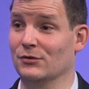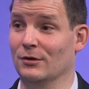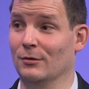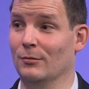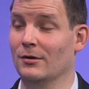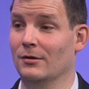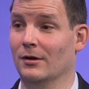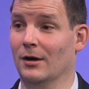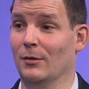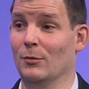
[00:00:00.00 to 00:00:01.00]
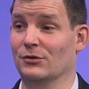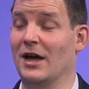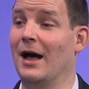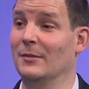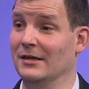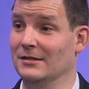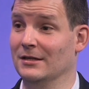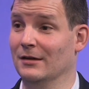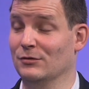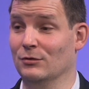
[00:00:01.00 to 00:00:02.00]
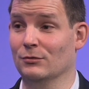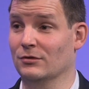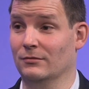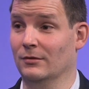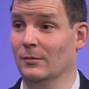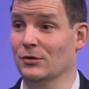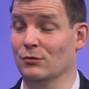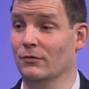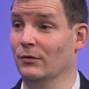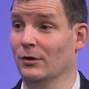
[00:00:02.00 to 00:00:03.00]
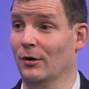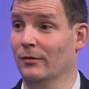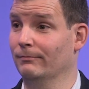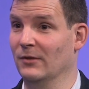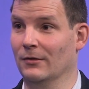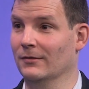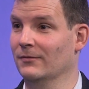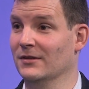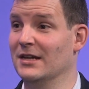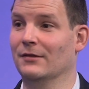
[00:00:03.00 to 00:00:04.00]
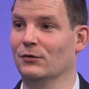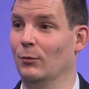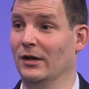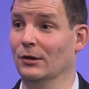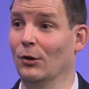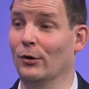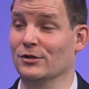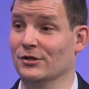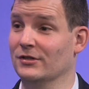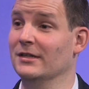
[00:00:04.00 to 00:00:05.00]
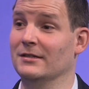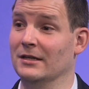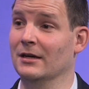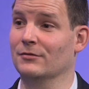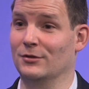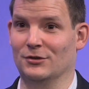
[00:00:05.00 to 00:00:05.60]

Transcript: So the most common ETFs used, truthfully, are the 10 to 20 largest ETFs.